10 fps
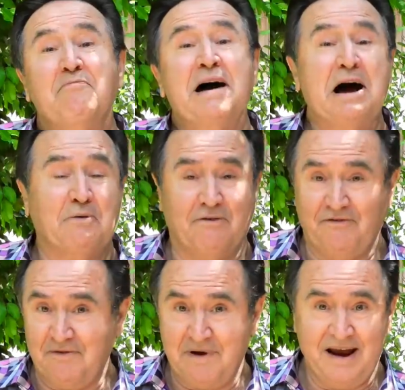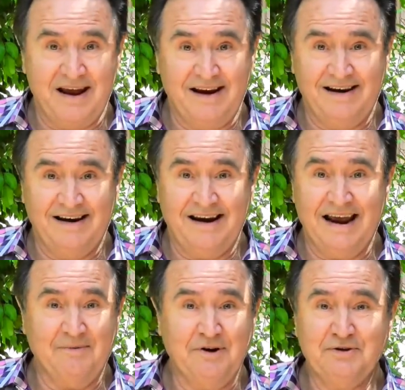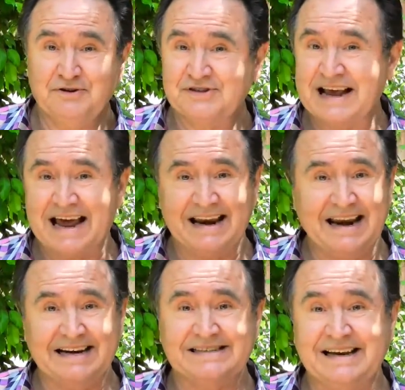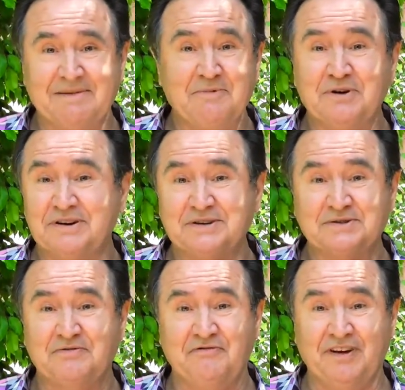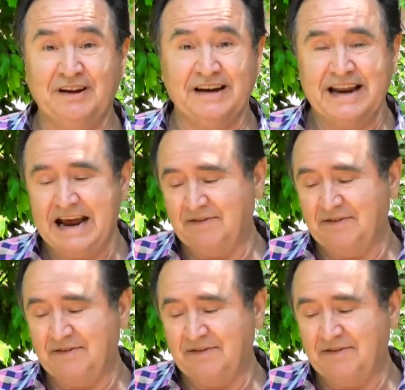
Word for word: powerful man, and when you sat next to him, you could just feel it, and he